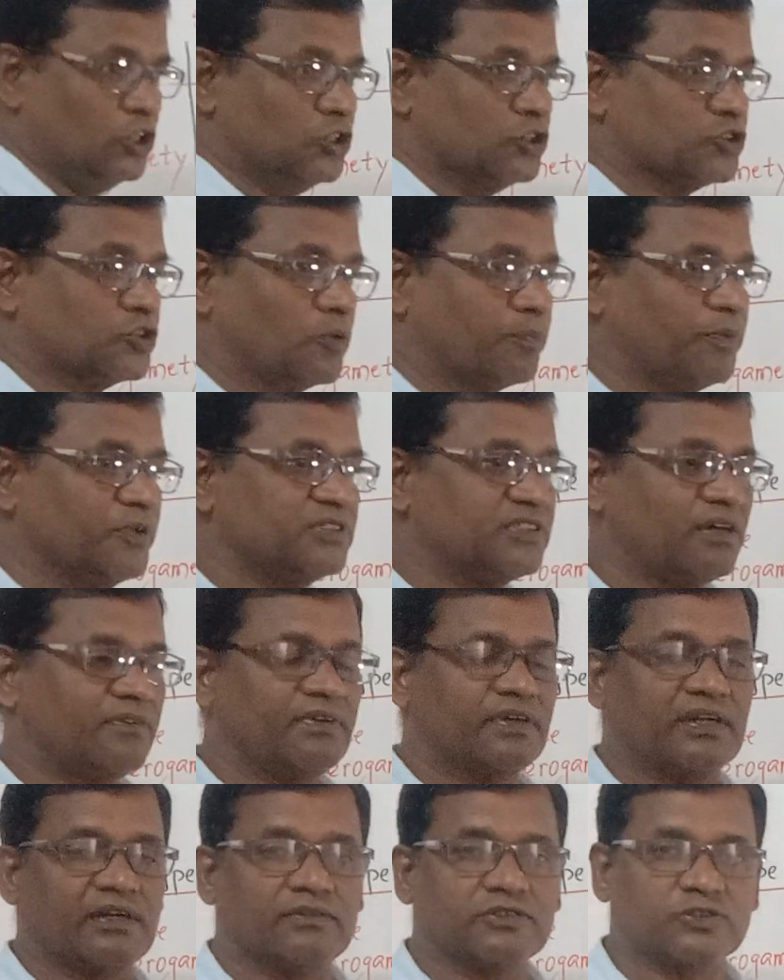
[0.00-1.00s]
Suppose
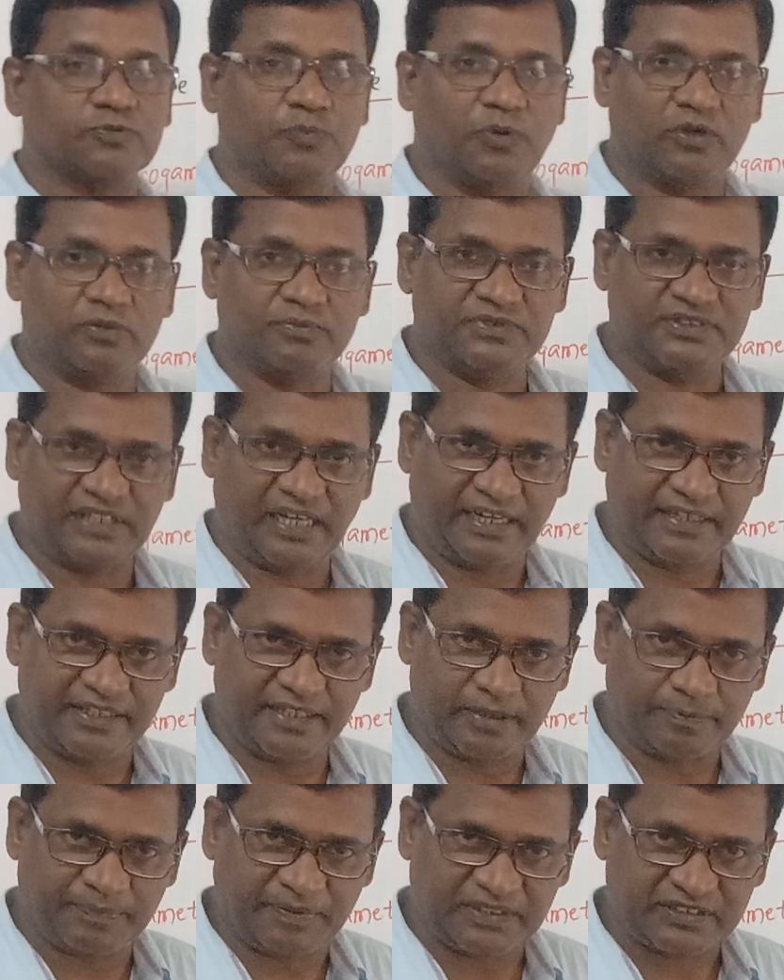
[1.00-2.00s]
our sperm is
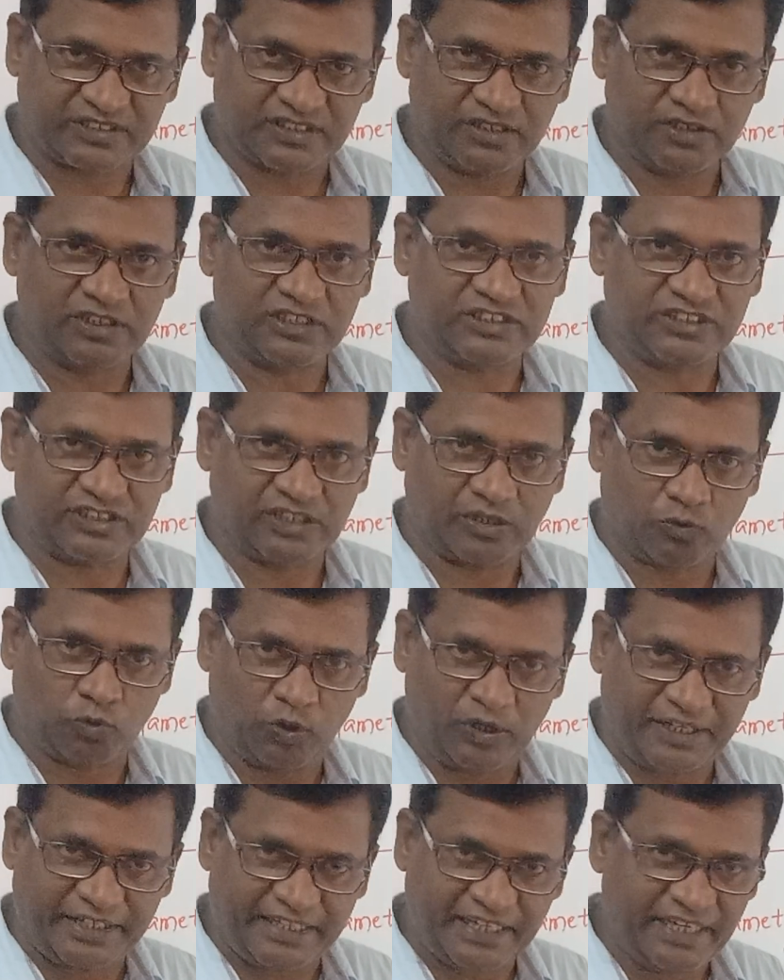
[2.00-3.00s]
100%
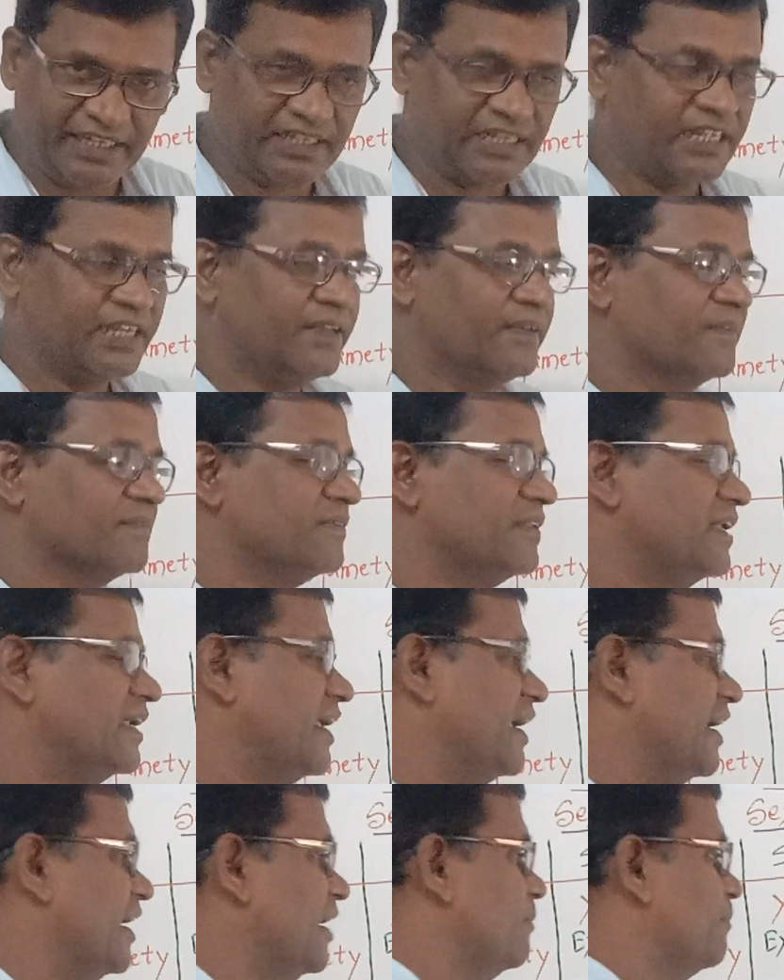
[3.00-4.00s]
ejaculated,
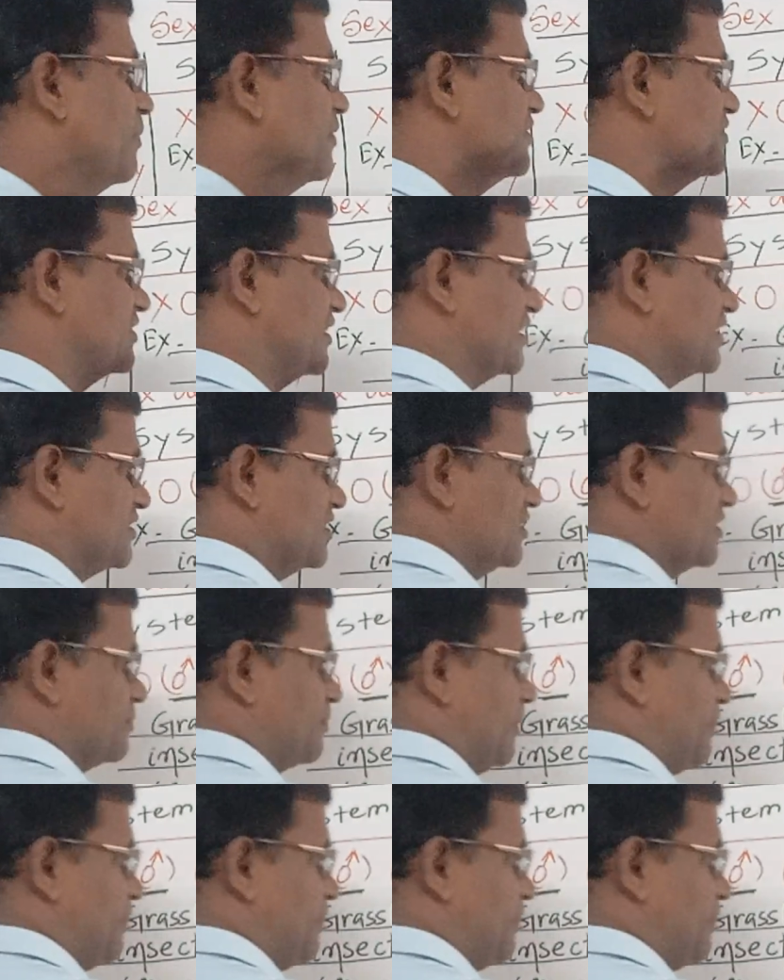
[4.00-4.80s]
then A plus X is